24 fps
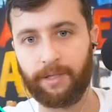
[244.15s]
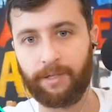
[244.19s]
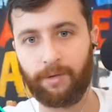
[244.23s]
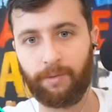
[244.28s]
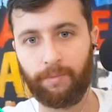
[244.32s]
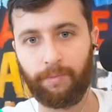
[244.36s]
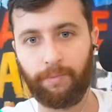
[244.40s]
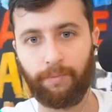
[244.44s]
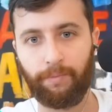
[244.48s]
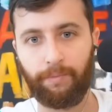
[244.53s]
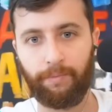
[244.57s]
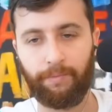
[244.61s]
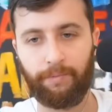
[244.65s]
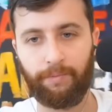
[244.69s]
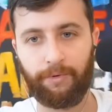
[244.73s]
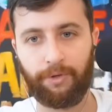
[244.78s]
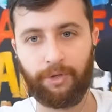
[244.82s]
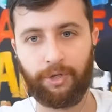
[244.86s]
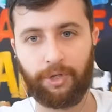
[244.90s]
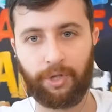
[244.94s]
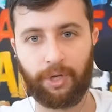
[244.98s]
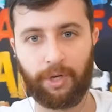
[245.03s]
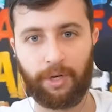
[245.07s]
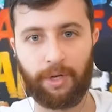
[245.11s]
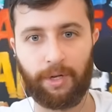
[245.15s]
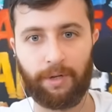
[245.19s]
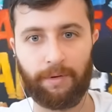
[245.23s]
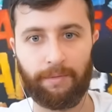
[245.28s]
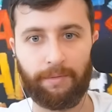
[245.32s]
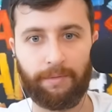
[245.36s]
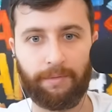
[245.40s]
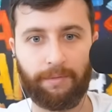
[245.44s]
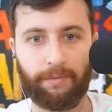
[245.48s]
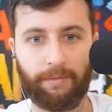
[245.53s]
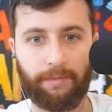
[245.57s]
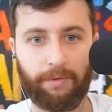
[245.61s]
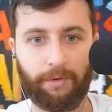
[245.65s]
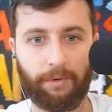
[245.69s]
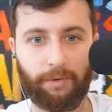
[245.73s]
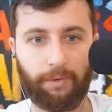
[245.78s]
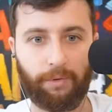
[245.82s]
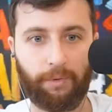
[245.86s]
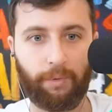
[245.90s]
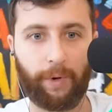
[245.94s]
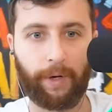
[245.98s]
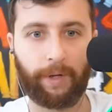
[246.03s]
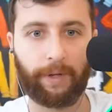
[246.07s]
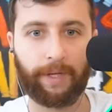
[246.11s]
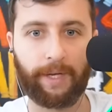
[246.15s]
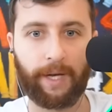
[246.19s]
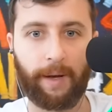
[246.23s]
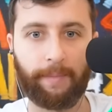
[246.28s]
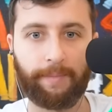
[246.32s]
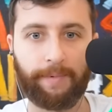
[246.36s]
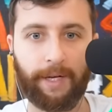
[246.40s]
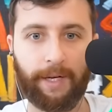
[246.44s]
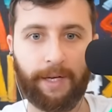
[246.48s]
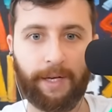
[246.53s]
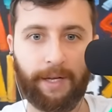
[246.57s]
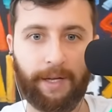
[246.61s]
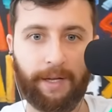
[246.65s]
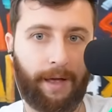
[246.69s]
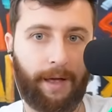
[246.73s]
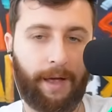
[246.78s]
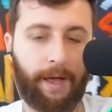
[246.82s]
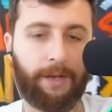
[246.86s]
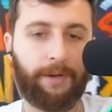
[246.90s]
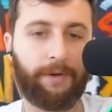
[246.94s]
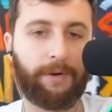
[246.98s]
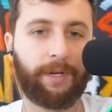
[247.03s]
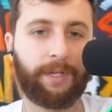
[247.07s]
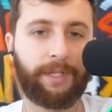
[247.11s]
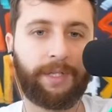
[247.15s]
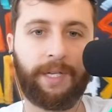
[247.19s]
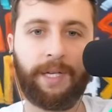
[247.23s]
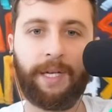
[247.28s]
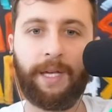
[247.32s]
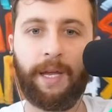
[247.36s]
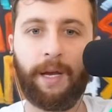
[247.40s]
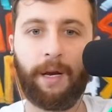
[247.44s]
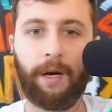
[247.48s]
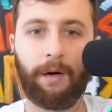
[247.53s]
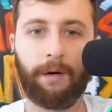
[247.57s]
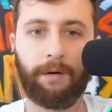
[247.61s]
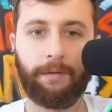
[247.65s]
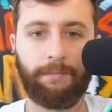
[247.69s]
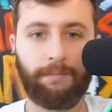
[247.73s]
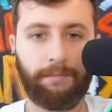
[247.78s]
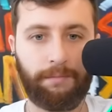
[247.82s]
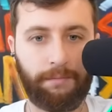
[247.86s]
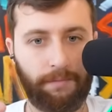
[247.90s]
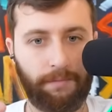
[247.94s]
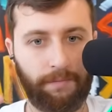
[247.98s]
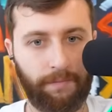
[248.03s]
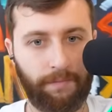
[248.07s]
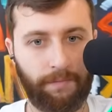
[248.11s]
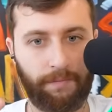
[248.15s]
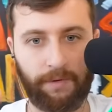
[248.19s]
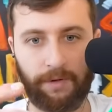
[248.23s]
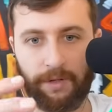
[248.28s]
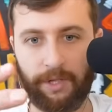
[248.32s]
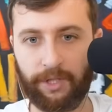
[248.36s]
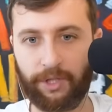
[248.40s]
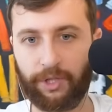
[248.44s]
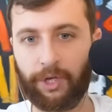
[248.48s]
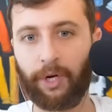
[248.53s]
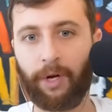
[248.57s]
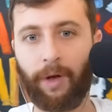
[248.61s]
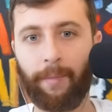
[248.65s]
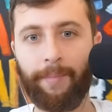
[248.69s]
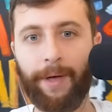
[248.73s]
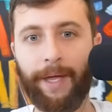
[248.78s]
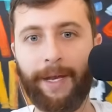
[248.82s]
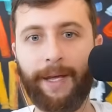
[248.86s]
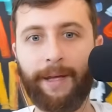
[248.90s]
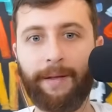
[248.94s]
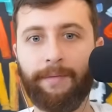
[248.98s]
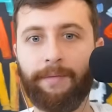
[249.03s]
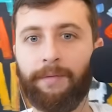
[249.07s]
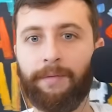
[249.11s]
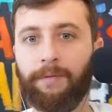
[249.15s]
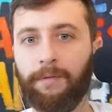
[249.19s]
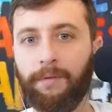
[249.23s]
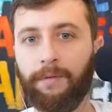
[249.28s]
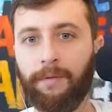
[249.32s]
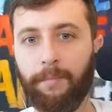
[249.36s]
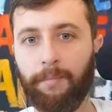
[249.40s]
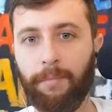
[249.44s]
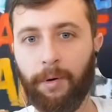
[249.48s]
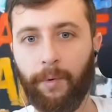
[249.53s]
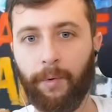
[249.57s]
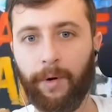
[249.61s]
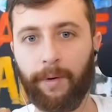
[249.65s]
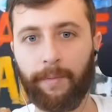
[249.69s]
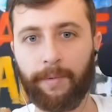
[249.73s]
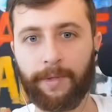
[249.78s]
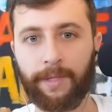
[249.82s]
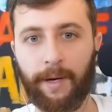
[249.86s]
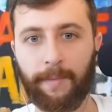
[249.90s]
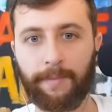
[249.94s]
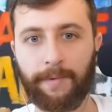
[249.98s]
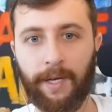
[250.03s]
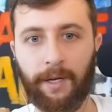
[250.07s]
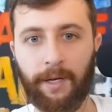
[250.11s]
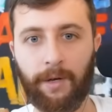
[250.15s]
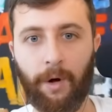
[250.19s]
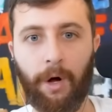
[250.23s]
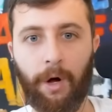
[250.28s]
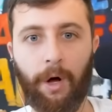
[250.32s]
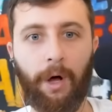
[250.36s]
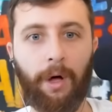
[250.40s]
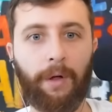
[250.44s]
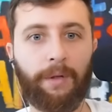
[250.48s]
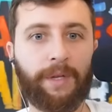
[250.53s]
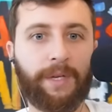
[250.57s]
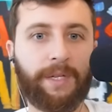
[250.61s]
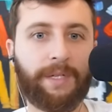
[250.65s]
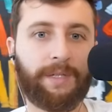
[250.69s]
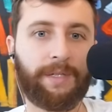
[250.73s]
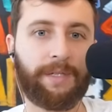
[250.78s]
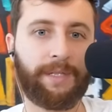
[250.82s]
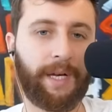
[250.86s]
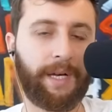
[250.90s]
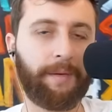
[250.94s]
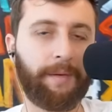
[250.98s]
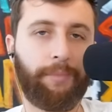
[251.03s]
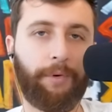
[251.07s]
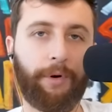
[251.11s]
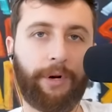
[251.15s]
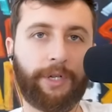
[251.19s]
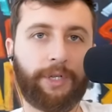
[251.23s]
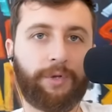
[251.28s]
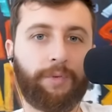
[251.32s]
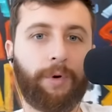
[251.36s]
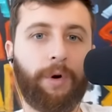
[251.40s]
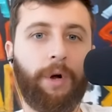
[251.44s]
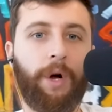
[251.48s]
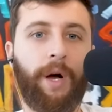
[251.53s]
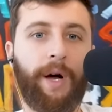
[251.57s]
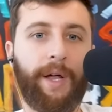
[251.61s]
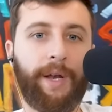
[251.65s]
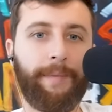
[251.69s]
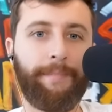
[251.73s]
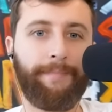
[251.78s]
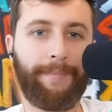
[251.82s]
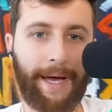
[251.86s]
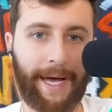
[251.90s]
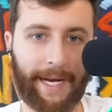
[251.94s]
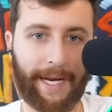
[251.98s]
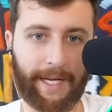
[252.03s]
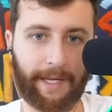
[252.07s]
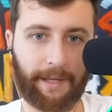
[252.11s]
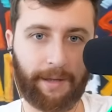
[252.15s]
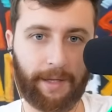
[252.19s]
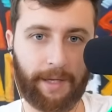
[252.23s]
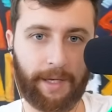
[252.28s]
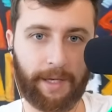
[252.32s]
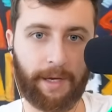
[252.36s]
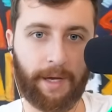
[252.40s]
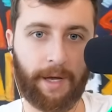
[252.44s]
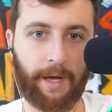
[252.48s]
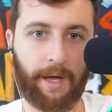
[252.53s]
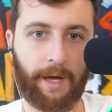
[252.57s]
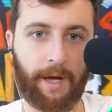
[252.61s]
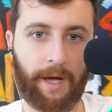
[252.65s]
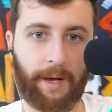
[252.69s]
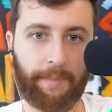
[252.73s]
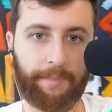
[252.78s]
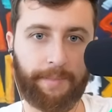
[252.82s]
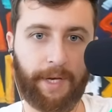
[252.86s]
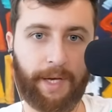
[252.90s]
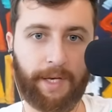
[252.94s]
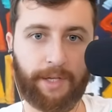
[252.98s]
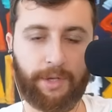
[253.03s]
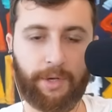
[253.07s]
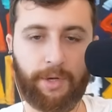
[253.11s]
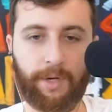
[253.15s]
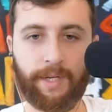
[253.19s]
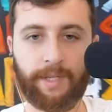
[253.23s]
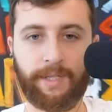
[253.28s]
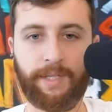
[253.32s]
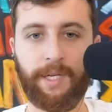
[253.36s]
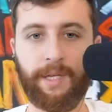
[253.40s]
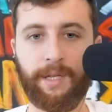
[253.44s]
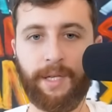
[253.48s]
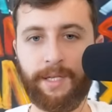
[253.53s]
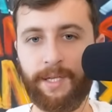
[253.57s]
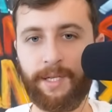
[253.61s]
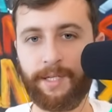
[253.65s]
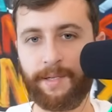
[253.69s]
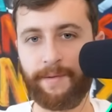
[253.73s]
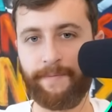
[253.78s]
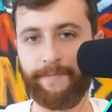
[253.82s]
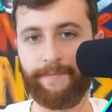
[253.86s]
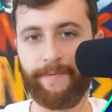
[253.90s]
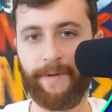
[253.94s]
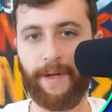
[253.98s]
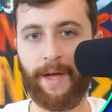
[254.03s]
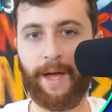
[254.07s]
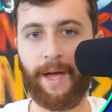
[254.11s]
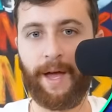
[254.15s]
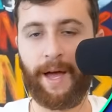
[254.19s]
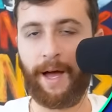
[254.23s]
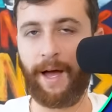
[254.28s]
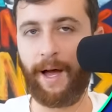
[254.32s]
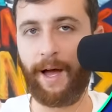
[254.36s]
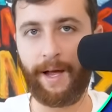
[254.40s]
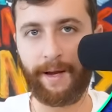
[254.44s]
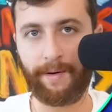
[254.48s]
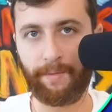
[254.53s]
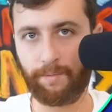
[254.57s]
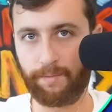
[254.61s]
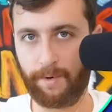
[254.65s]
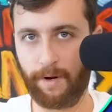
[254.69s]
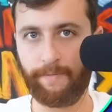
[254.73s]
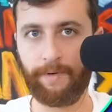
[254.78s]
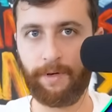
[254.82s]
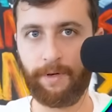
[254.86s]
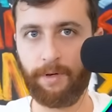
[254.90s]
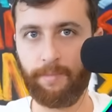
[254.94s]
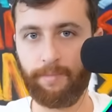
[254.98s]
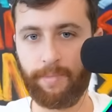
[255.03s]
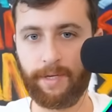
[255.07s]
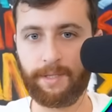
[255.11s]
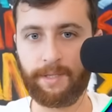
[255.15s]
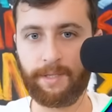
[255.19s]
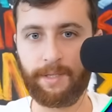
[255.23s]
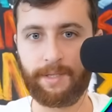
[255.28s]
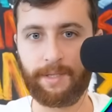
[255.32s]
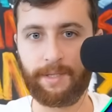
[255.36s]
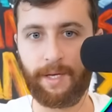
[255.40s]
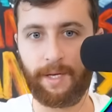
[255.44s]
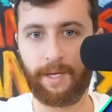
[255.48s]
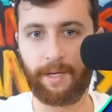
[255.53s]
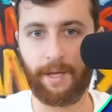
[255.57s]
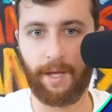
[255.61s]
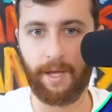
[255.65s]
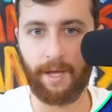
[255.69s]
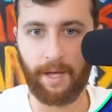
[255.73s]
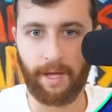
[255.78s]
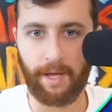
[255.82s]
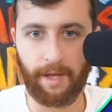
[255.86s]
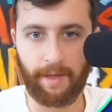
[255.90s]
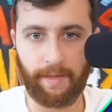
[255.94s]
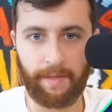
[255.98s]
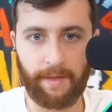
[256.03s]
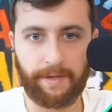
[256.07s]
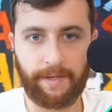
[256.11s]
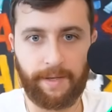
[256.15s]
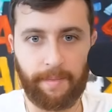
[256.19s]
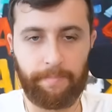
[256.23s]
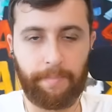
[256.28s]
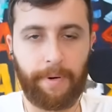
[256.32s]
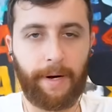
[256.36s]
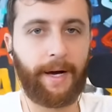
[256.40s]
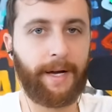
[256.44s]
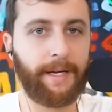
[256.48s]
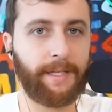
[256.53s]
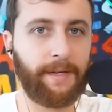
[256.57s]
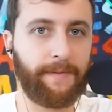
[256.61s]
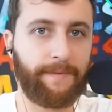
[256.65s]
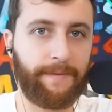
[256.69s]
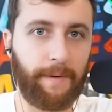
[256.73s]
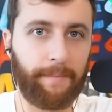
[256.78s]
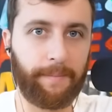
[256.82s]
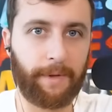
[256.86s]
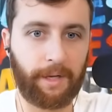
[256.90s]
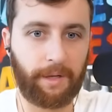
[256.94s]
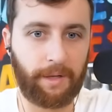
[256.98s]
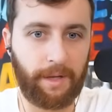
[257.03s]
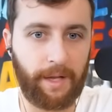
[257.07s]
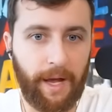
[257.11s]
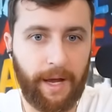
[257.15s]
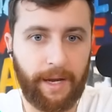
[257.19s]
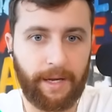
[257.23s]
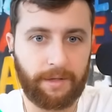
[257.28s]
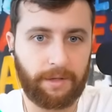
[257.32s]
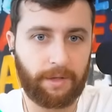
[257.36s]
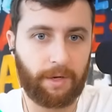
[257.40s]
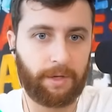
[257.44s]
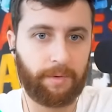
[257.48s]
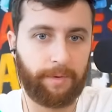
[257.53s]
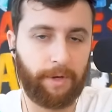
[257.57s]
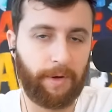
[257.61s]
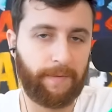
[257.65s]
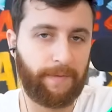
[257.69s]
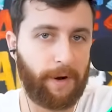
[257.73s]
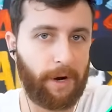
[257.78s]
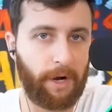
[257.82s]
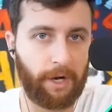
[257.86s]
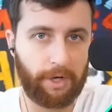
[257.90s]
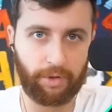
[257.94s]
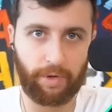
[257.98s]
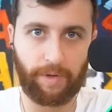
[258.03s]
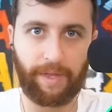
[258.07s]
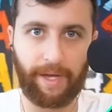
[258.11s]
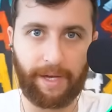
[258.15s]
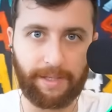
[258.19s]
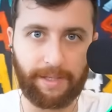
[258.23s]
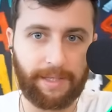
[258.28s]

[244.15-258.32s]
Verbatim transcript: So just gonna quickly update it. And you can see here, this took a minute, but when it was updated, all these data points were automatically updated. So you can see this is a high revenue business. Like the deposit from the client is gonna be over $100,000.